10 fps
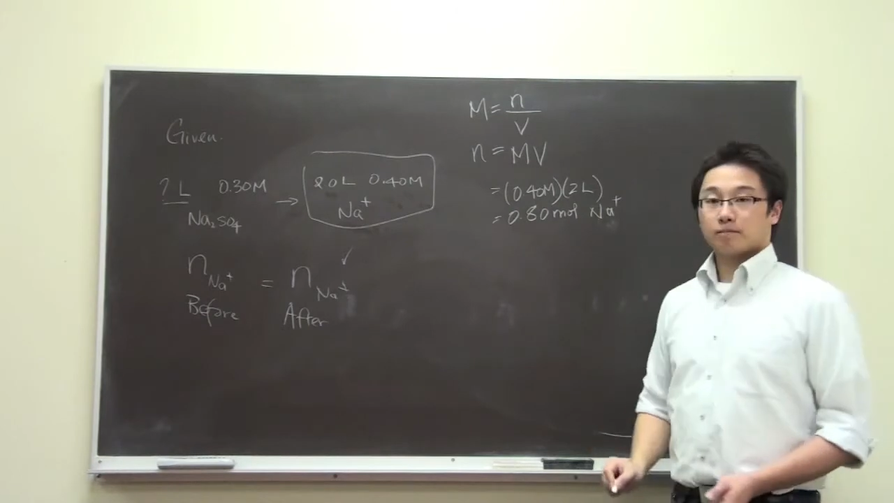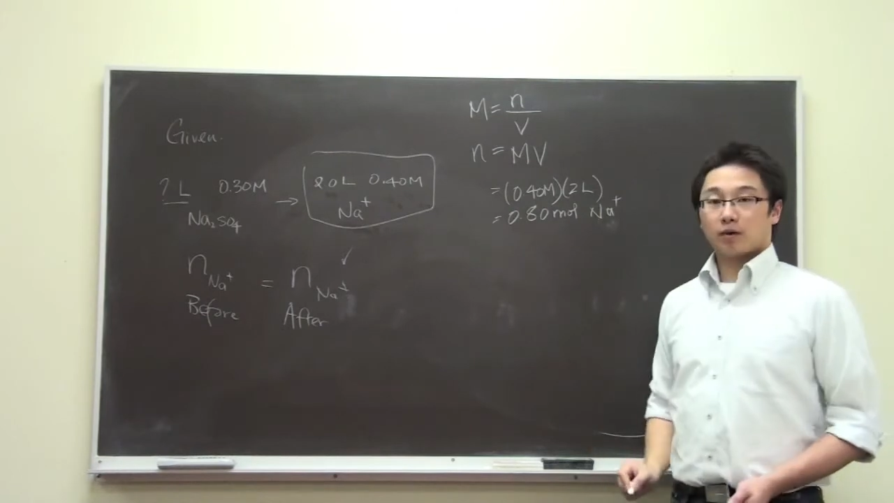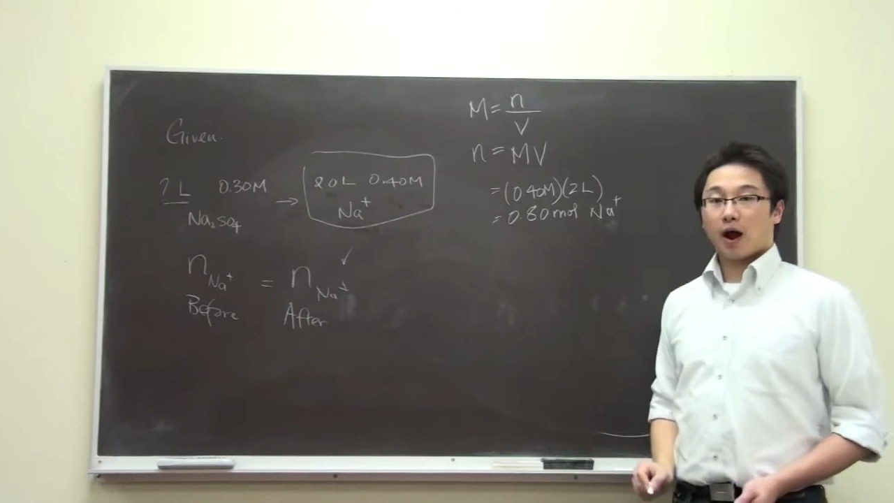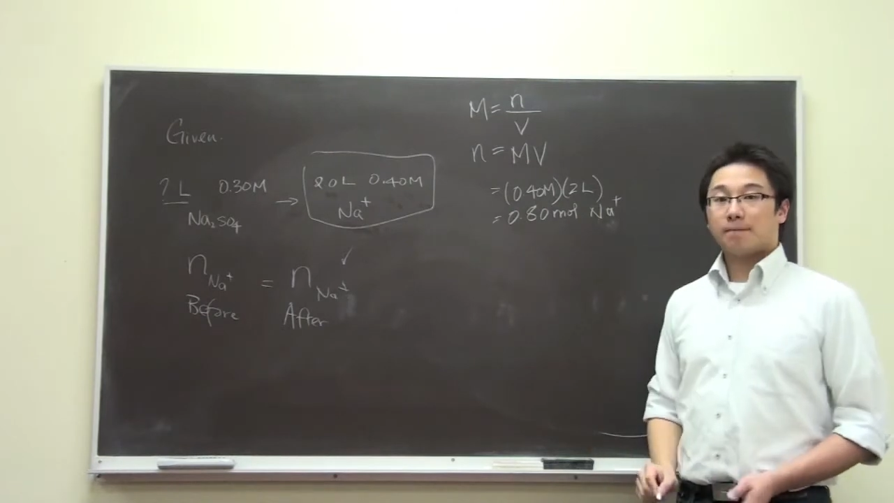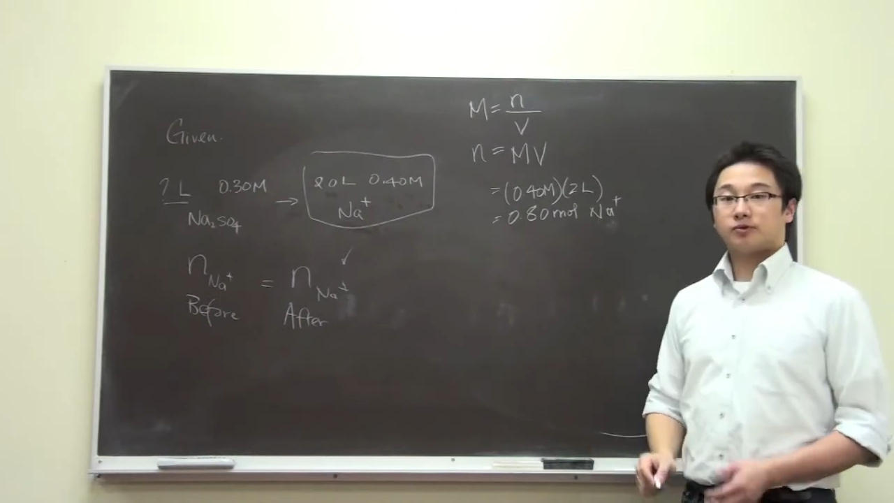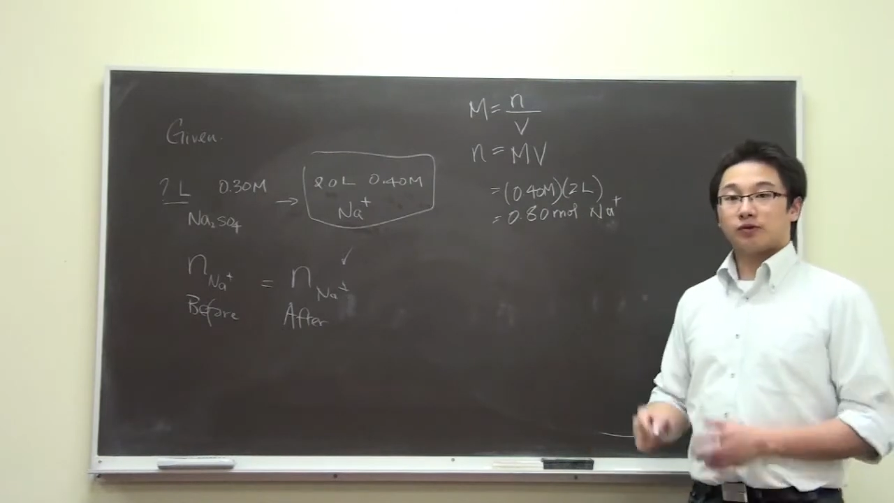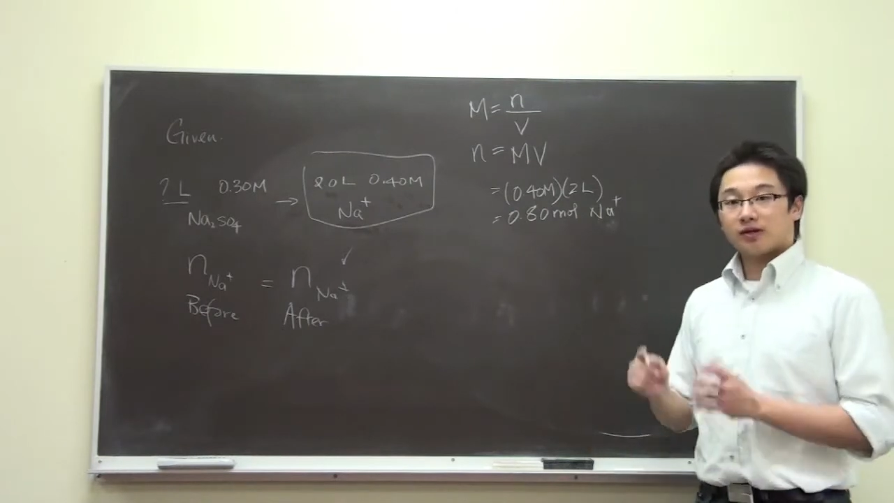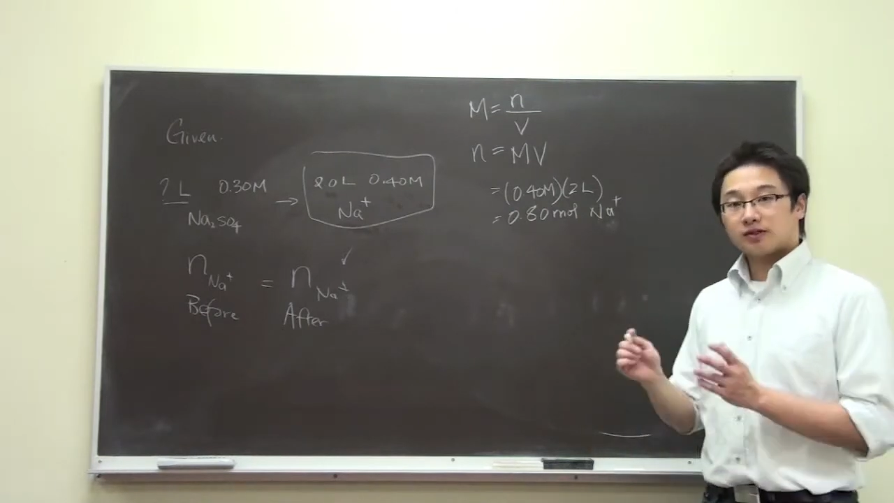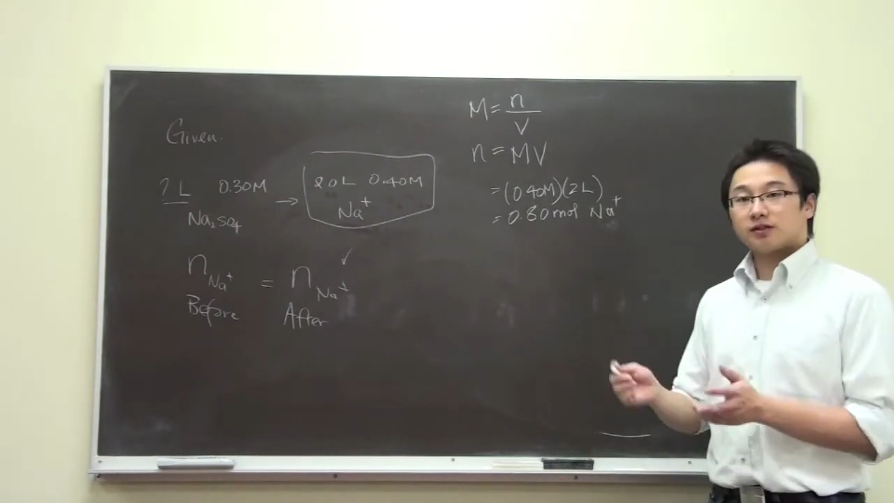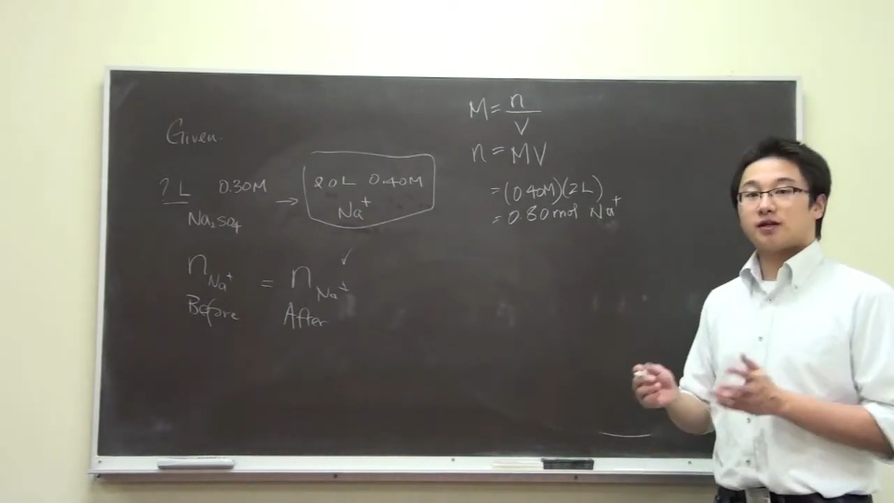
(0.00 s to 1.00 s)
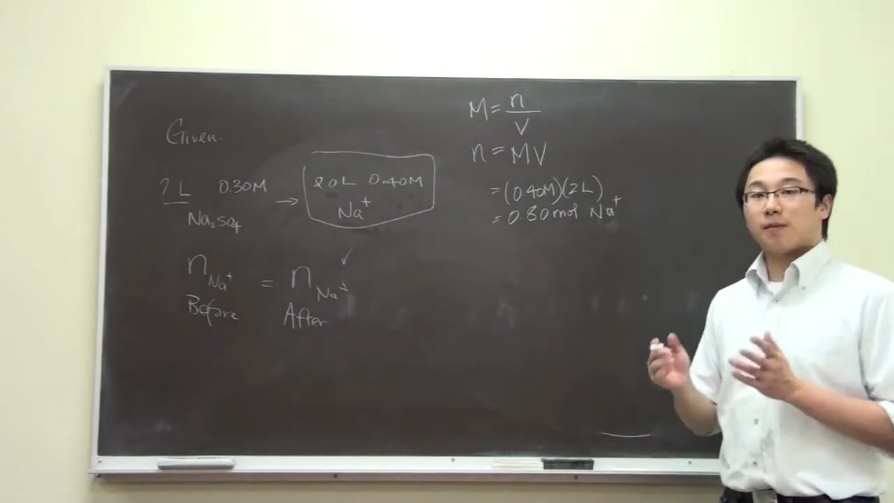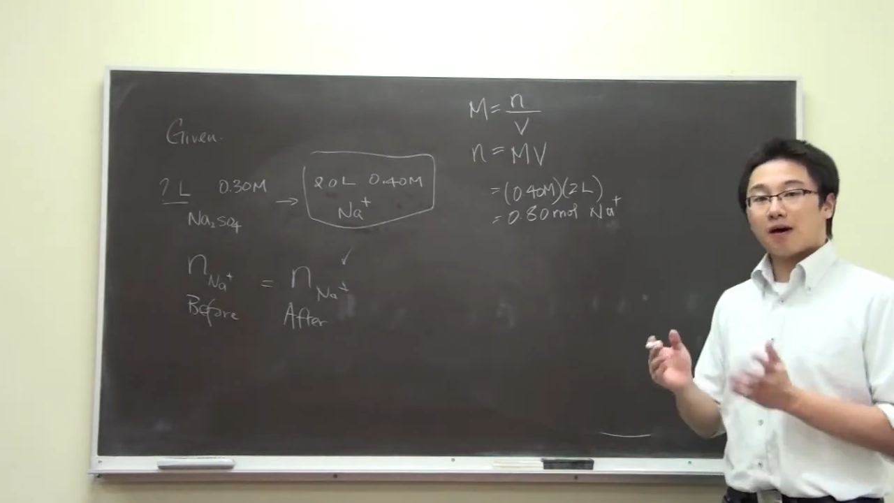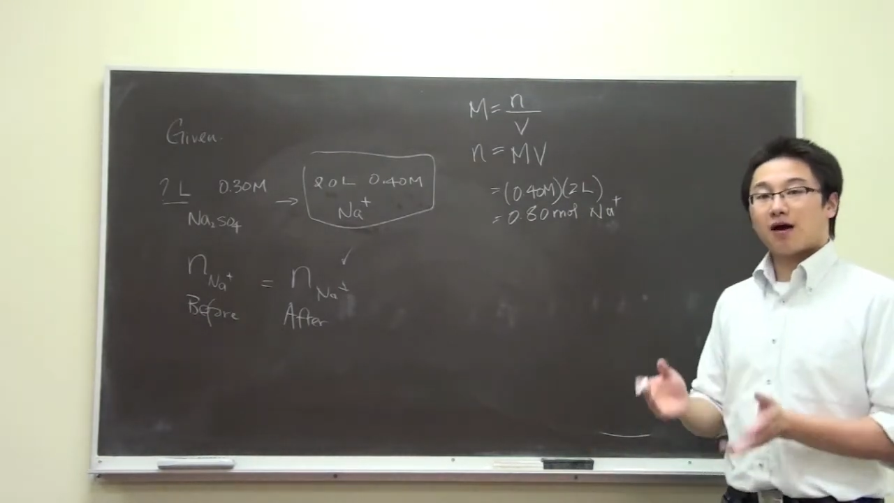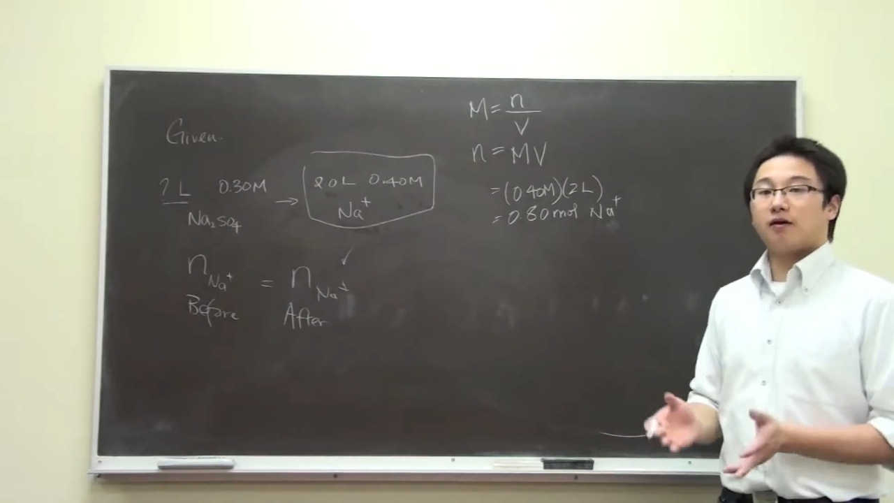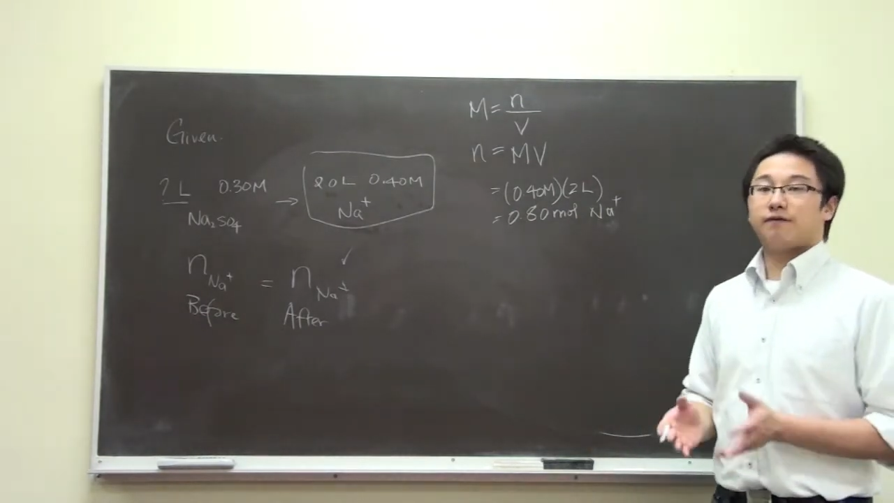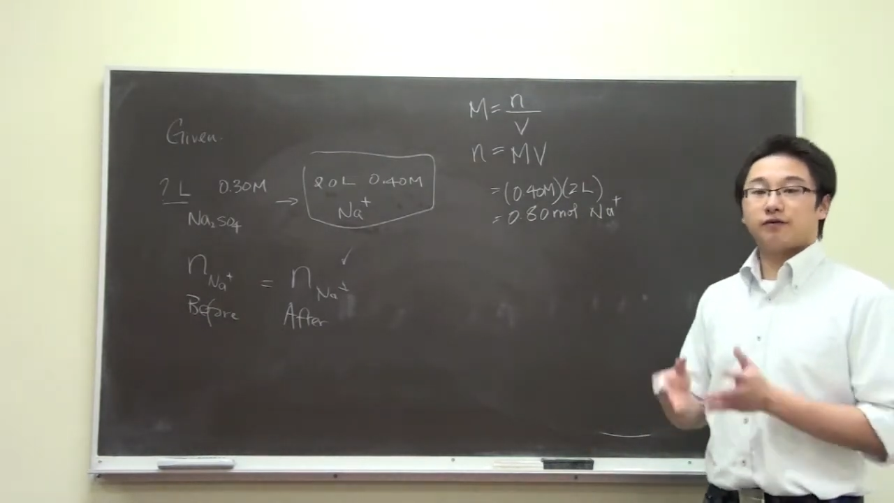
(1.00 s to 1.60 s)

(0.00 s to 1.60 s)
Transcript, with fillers: Okay? So this is the amount of